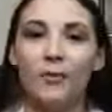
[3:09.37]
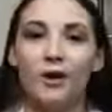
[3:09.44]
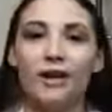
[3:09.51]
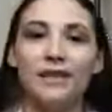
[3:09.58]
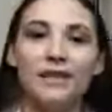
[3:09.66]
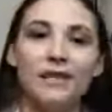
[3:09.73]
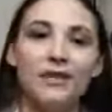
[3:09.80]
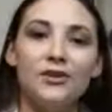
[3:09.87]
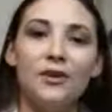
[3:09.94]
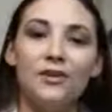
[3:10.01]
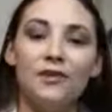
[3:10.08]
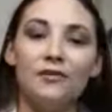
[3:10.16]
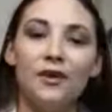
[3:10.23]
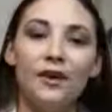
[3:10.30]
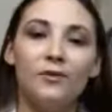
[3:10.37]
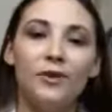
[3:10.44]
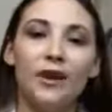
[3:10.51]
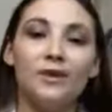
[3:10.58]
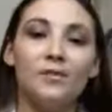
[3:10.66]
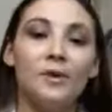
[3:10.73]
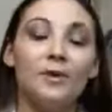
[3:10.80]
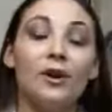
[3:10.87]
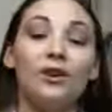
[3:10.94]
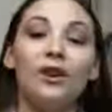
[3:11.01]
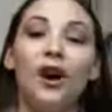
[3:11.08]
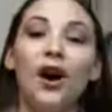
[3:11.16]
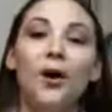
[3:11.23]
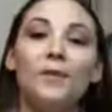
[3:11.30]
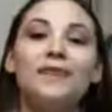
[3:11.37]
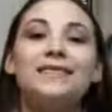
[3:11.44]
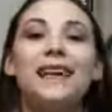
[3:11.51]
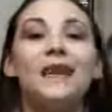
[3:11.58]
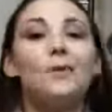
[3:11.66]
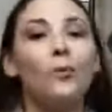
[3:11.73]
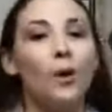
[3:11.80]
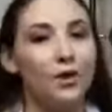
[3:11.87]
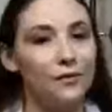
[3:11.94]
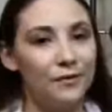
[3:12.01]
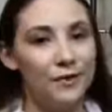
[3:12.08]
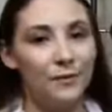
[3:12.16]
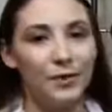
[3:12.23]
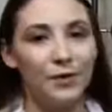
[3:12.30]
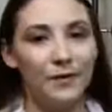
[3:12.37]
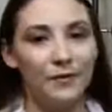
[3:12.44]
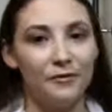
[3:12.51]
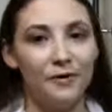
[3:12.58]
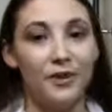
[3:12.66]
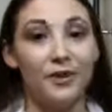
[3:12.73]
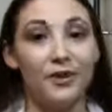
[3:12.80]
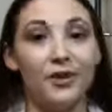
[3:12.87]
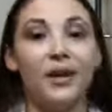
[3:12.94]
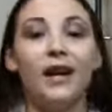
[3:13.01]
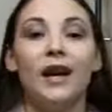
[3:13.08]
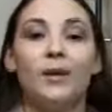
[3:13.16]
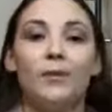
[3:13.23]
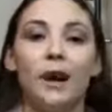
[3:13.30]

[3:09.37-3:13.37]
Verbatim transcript: But continue to leave your funny, random, and weird comments and one of them could be featured.